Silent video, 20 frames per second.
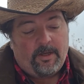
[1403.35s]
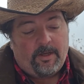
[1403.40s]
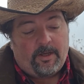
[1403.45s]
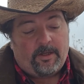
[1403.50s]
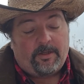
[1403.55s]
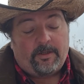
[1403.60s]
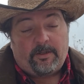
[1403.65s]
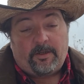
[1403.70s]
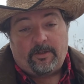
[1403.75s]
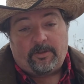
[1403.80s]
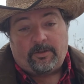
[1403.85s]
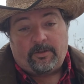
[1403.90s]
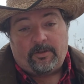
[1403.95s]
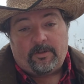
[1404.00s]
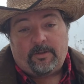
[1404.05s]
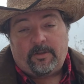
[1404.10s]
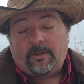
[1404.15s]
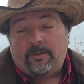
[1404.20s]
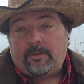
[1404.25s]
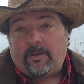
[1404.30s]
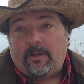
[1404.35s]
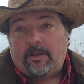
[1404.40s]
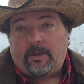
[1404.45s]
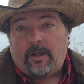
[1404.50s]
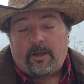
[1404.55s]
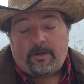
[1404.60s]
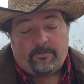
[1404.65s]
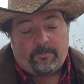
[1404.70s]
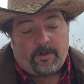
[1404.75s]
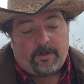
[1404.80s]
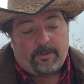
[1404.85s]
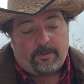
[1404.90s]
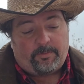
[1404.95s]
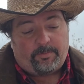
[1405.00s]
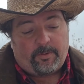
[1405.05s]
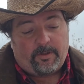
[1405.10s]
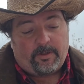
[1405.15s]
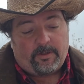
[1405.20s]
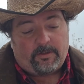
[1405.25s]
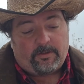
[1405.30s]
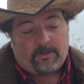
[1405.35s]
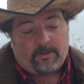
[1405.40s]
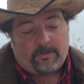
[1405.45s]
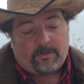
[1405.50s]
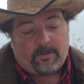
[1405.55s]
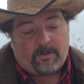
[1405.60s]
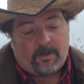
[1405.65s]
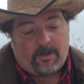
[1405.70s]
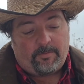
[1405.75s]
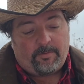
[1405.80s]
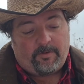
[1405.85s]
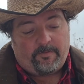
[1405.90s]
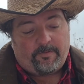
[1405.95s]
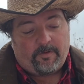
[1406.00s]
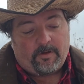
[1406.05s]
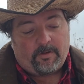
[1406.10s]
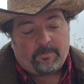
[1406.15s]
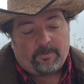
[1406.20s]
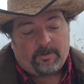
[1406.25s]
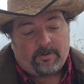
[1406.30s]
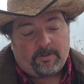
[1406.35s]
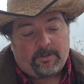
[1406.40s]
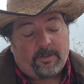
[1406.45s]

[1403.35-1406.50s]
In addition to this, I raise pigs as a hobby farmer,